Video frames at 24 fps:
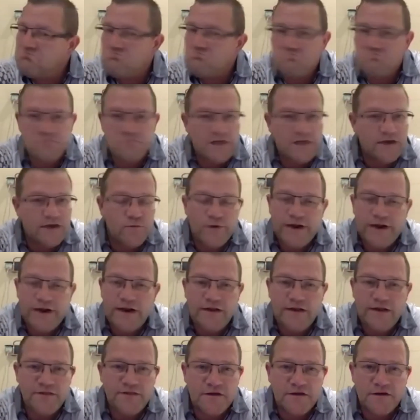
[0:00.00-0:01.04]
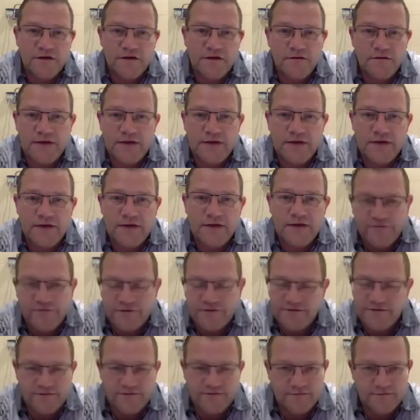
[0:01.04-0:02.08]
they can win anything. Any one
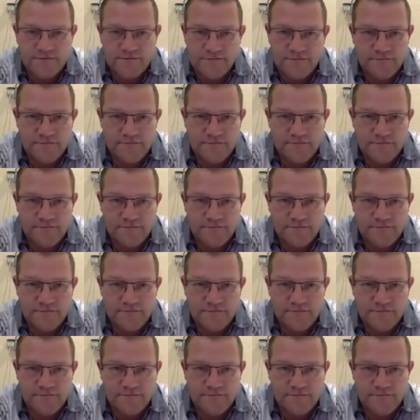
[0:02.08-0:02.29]
of us.